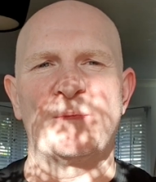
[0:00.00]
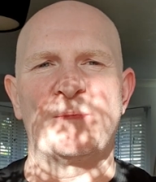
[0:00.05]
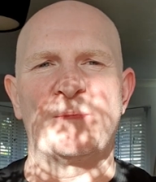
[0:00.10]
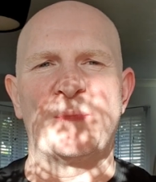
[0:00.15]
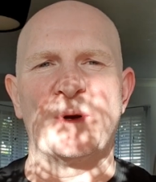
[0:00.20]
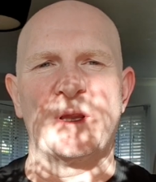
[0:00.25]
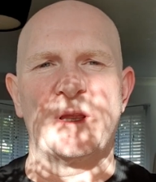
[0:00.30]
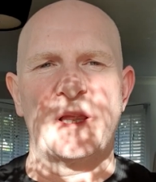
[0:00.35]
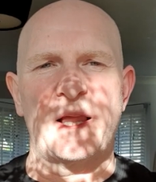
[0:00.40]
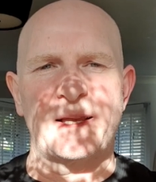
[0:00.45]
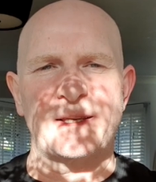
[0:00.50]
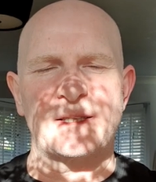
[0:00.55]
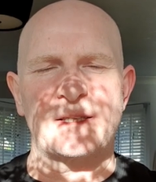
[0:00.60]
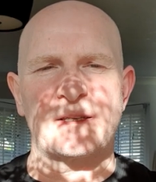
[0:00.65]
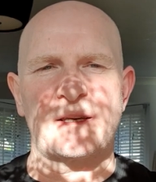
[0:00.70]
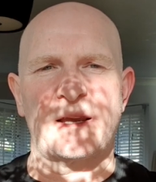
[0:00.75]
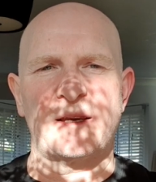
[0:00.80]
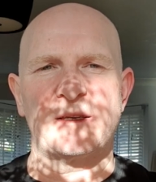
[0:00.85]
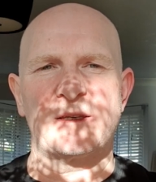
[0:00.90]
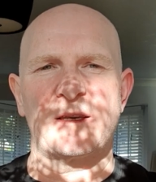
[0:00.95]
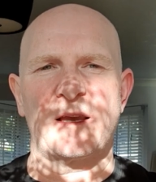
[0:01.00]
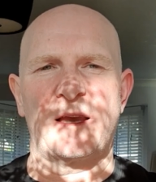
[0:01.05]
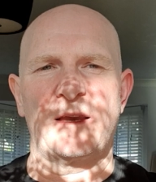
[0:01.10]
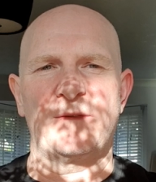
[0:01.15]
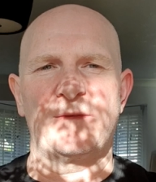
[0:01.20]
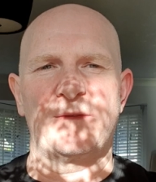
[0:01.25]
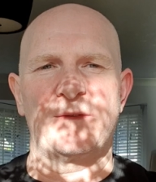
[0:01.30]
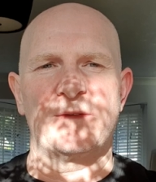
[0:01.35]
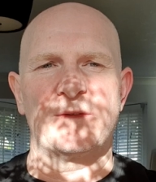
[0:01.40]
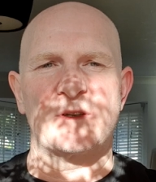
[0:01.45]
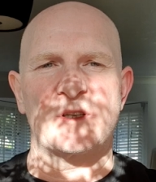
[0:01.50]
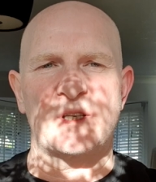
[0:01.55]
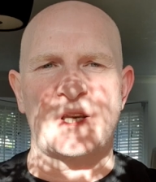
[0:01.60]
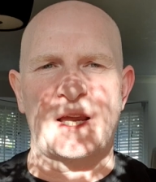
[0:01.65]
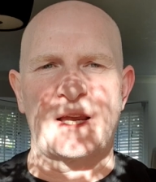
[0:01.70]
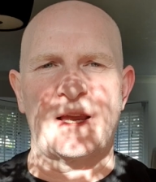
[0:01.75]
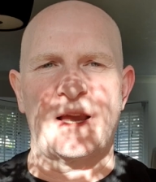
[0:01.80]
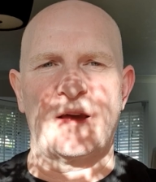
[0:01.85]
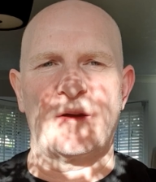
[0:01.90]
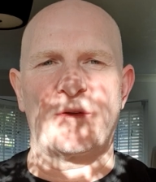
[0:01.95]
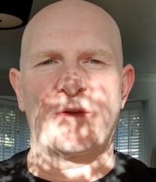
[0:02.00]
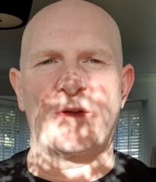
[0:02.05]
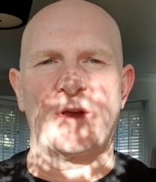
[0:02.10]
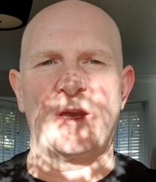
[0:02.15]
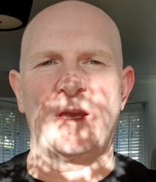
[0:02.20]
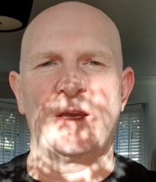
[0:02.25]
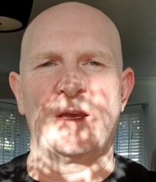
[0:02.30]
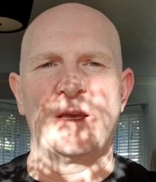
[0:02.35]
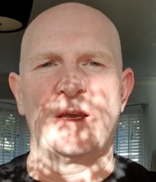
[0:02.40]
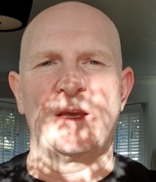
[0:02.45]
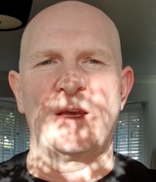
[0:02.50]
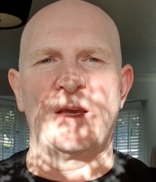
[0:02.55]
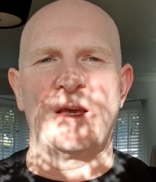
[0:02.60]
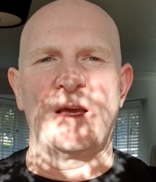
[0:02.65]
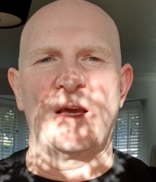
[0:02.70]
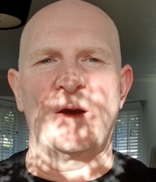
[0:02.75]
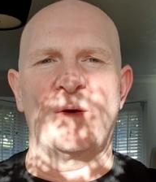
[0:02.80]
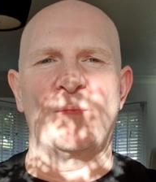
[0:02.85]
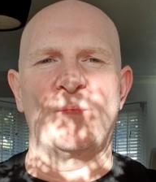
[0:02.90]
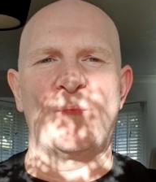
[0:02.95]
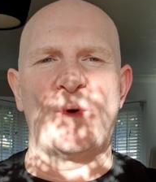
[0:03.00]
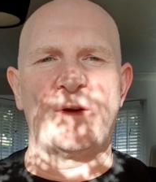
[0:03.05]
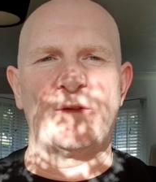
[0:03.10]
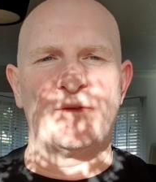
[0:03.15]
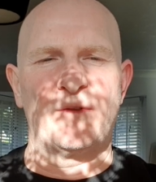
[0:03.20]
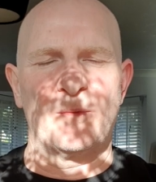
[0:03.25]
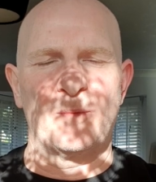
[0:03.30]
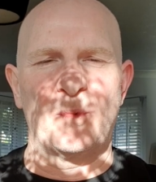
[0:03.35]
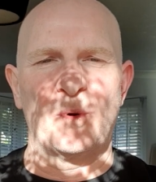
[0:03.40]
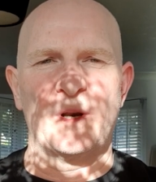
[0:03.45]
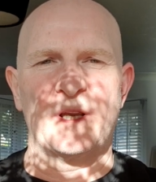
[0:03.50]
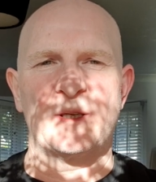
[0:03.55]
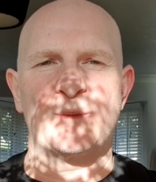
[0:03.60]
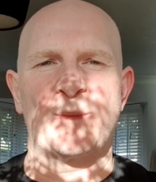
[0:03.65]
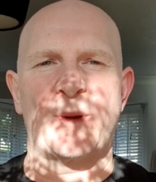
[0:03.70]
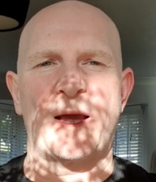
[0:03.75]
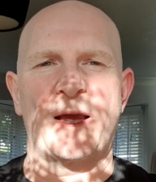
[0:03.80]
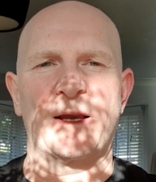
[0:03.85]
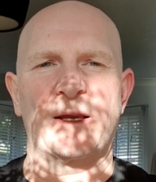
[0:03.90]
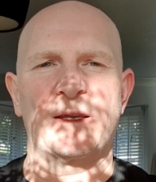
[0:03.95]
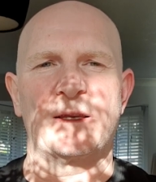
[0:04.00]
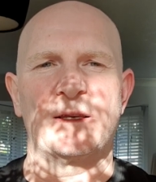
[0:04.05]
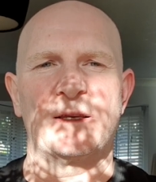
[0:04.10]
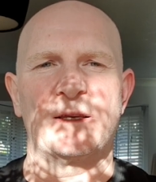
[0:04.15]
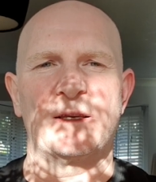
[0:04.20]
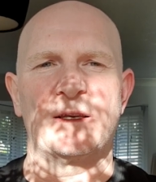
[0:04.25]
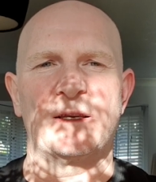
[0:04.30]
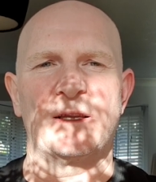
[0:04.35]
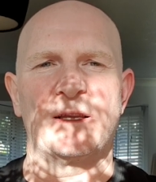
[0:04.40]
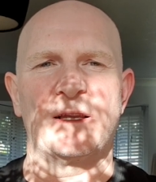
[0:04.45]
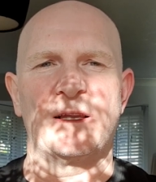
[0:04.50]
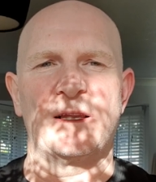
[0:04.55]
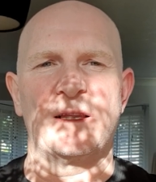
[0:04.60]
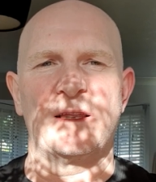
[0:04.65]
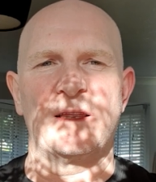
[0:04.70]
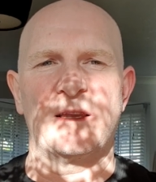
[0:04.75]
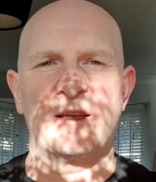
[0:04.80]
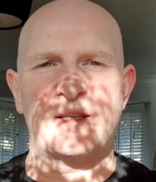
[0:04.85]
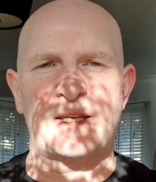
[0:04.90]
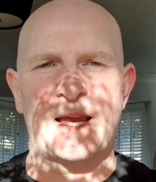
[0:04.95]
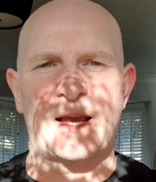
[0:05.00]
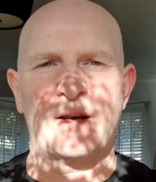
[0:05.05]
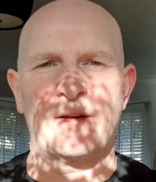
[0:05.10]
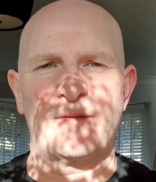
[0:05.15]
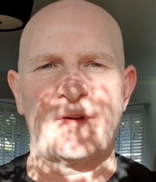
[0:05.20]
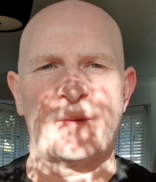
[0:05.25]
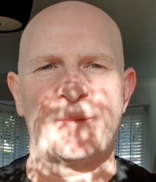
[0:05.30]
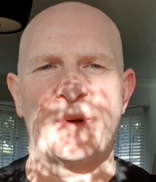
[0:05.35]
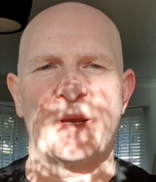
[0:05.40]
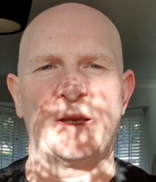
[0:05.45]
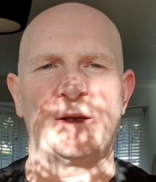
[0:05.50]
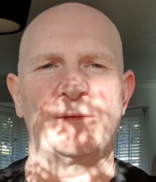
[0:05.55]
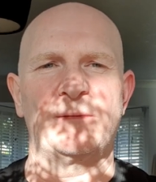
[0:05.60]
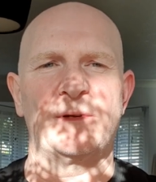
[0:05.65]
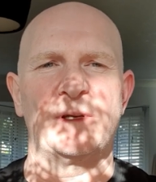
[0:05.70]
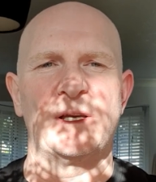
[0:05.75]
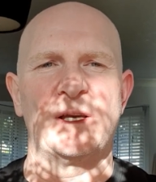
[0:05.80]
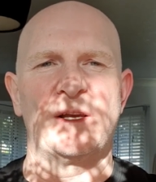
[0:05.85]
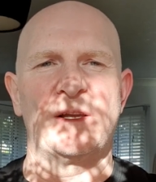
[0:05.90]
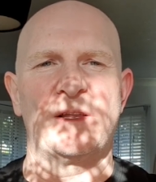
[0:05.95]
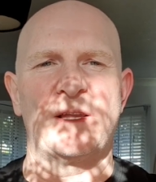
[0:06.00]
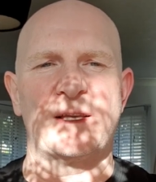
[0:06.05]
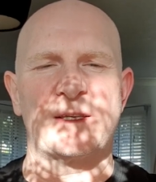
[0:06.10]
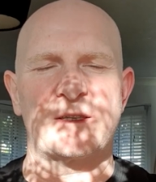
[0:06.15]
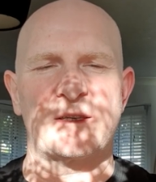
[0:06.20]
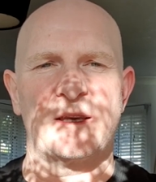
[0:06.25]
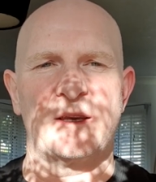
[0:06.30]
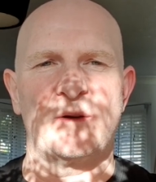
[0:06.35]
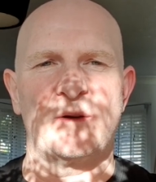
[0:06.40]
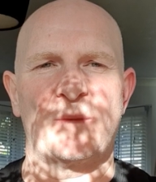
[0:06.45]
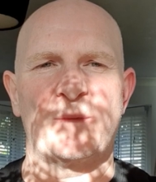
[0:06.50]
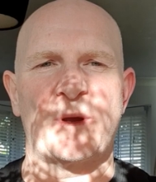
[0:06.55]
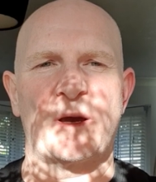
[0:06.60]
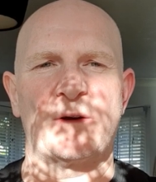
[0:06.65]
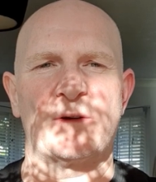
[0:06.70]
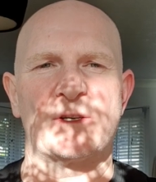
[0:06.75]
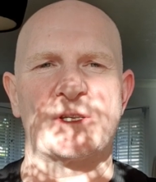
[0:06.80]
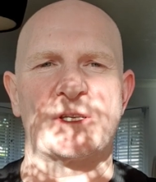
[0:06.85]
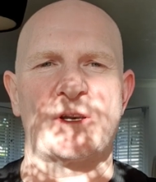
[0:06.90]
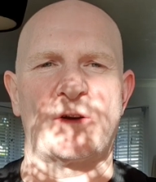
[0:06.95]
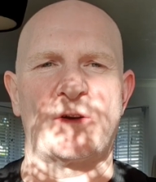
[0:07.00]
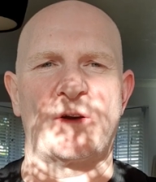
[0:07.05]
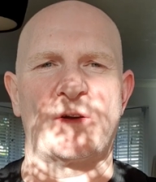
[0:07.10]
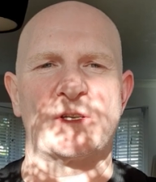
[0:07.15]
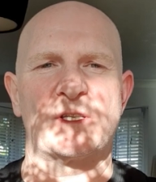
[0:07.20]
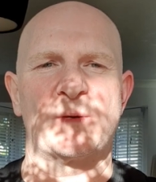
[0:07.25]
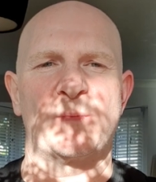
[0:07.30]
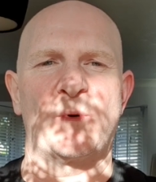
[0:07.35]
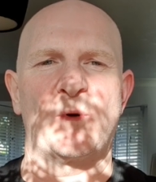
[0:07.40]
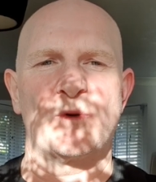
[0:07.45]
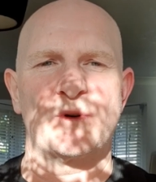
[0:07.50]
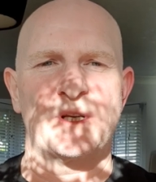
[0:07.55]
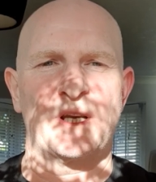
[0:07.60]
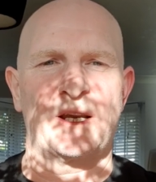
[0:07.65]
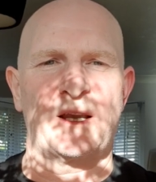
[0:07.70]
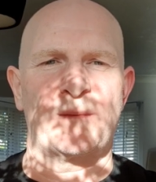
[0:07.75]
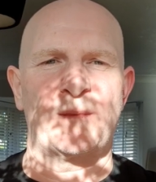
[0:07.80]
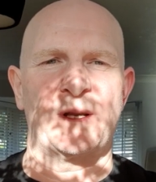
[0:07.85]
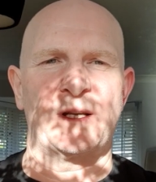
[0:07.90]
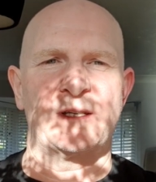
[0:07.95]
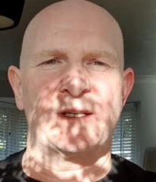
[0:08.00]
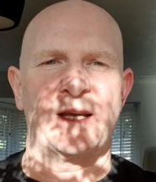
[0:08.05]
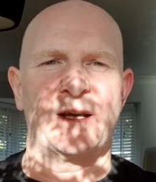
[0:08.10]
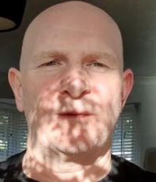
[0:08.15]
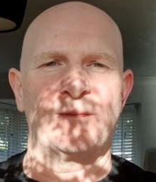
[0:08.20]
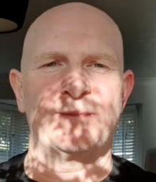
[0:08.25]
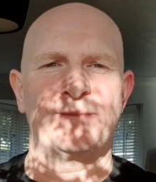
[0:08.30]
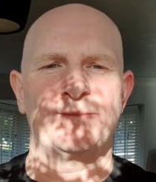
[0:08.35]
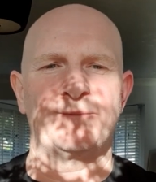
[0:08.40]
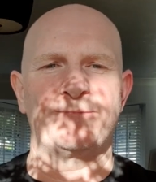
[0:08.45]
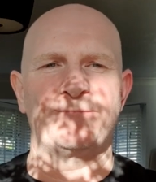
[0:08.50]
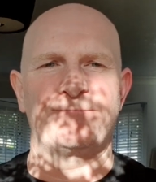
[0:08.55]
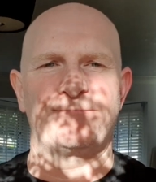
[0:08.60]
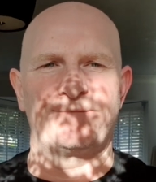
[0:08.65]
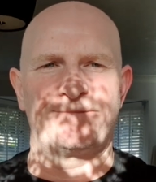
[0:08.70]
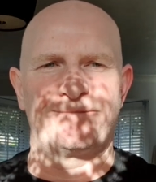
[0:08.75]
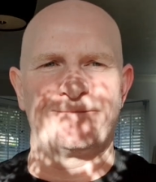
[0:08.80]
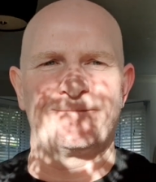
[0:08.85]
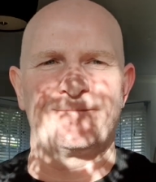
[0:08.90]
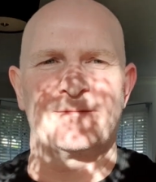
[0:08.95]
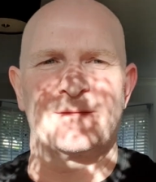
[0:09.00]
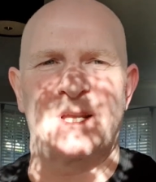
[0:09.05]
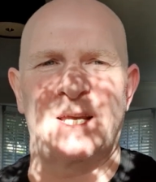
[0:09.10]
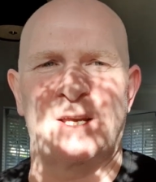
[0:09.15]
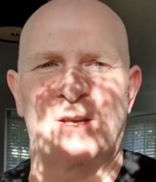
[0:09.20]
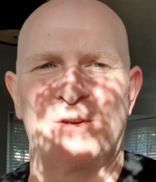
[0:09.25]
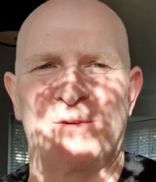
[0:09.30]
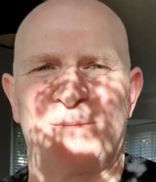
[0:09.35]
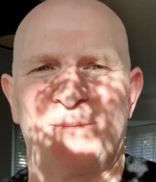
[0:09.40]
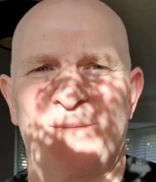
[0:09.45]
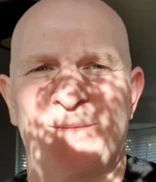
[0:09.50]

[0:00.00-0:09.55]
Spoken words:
But let's stay safe, stay healthy, and when football is back, the town of Epping, let's see there at Stonards supporting Epping Town. Thank you.